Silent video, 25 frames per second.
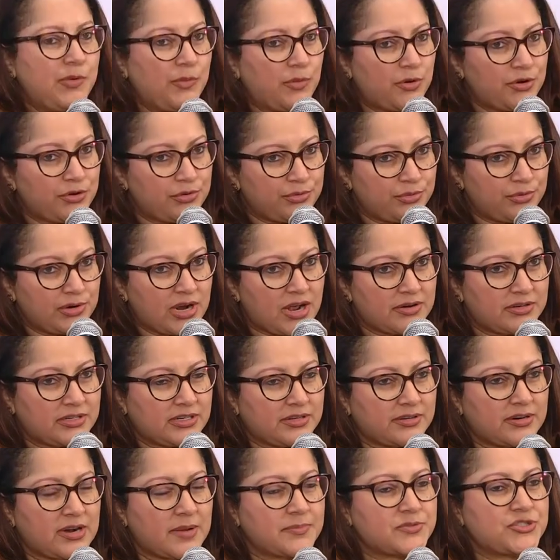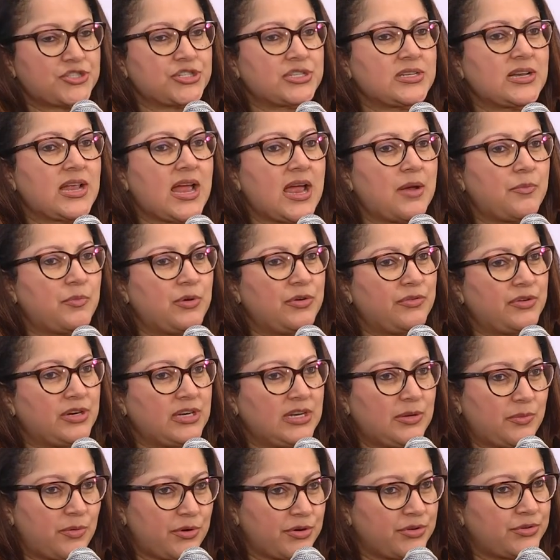to root out corruption, and we really
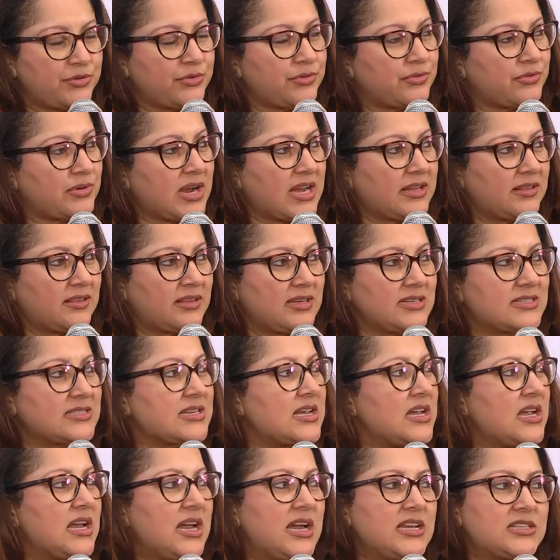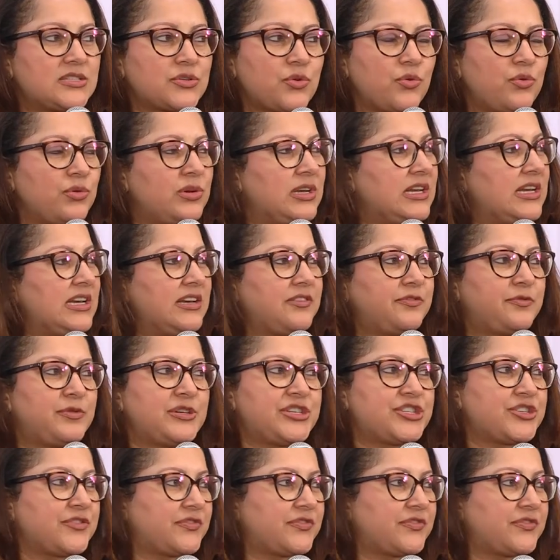want to do the right things, it's only if we shift the